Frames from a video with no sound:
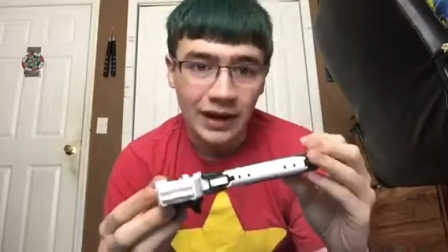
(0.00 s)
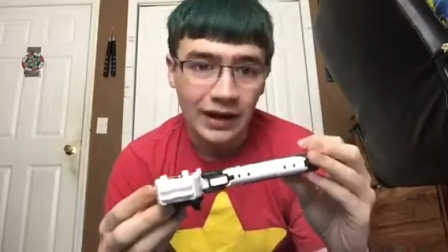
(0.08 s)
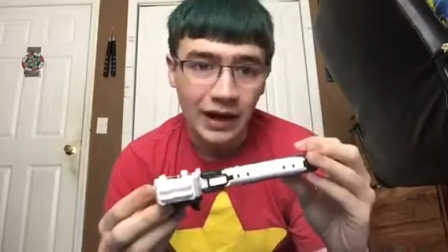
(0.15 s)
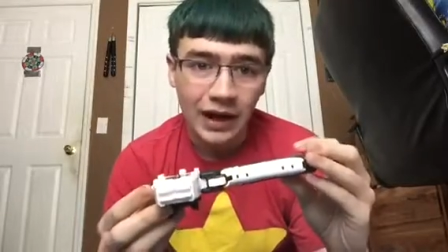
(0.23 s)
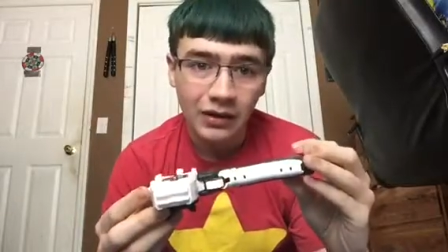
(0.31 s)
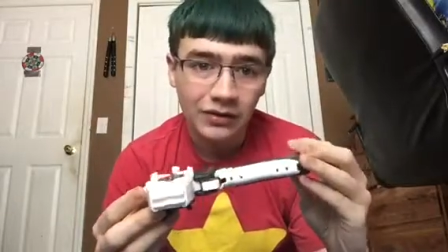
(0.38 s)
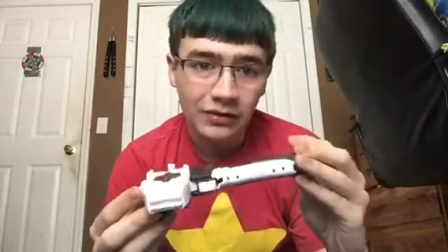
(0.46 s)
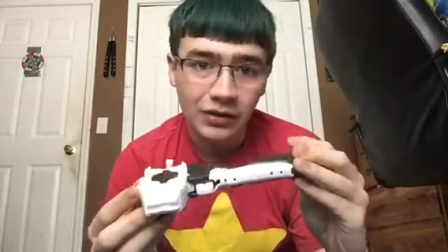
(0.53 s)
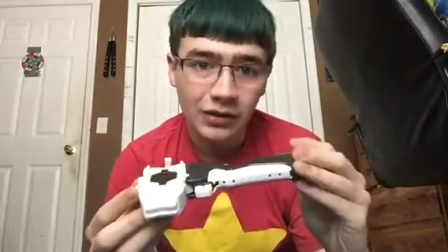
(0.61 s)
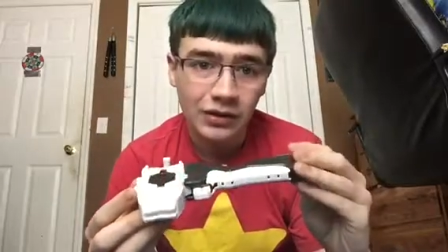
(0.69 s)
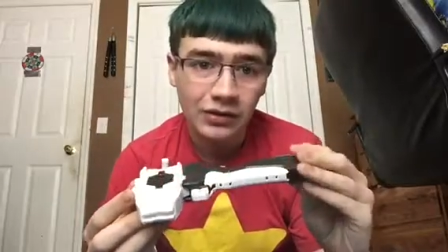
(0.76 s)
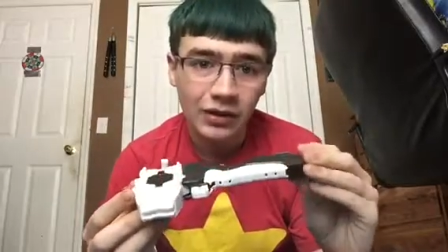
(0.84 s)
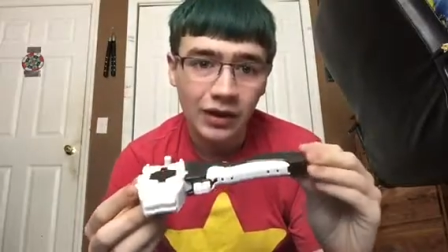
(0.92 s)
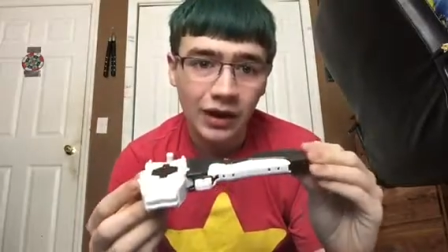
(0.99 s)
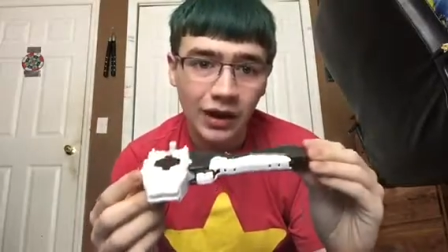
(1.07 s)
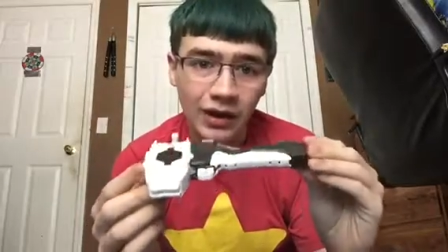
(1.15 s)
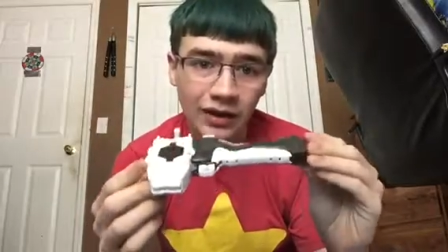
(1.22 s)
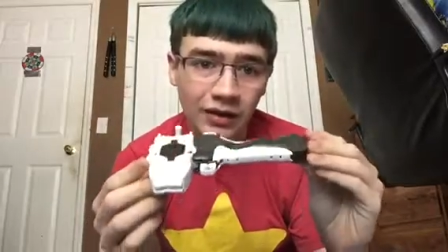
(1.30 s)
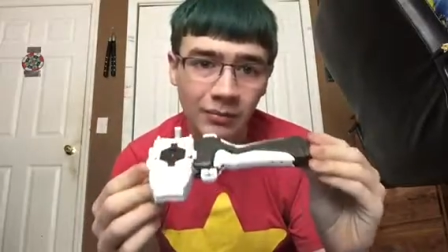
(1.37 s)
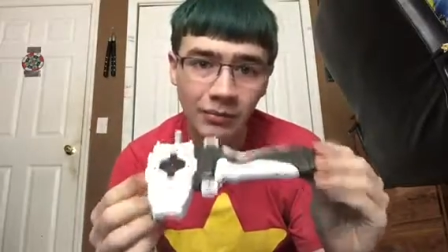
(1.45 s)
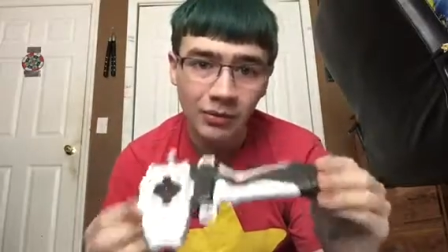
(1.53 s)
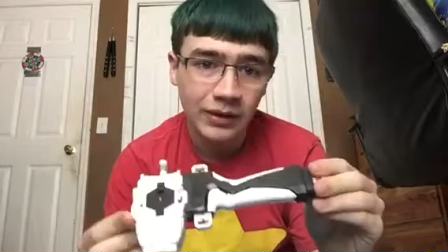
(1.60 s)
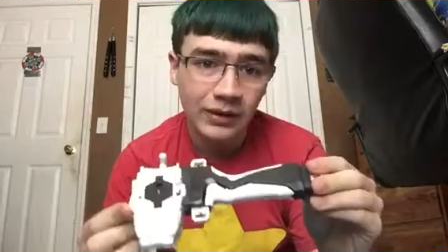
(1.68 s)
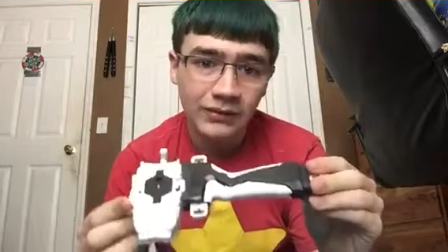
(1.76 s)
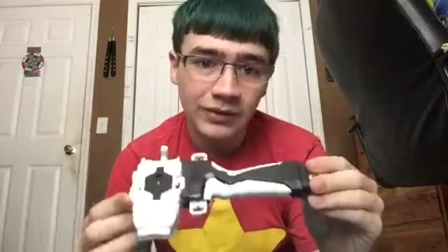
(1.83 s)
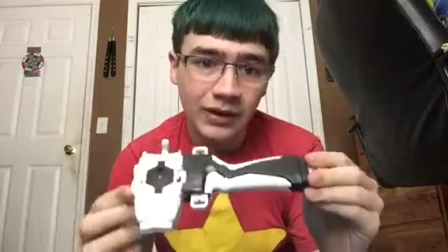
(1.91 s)
And I'll show you a
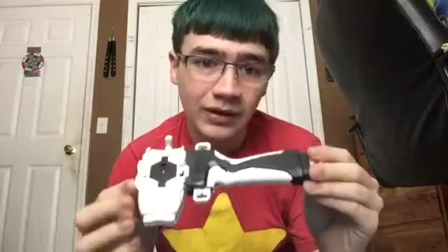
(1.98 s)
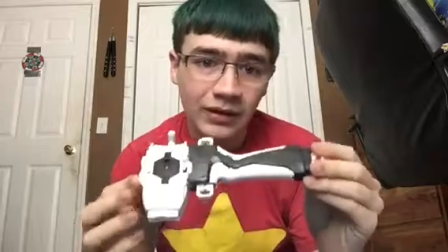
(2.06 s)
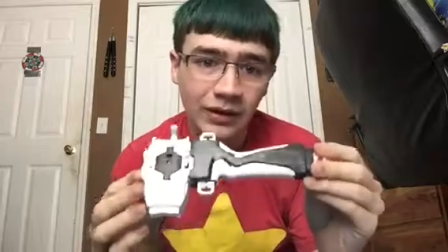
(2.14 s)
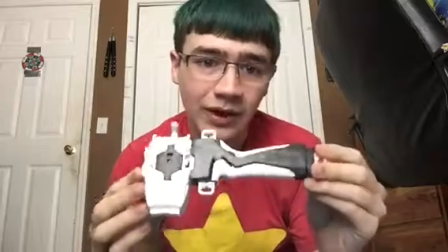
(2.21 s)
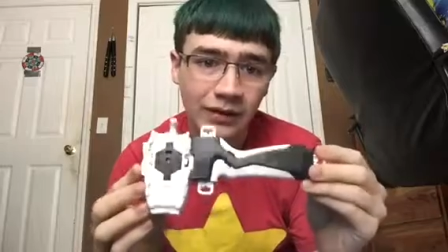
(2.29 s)
complete video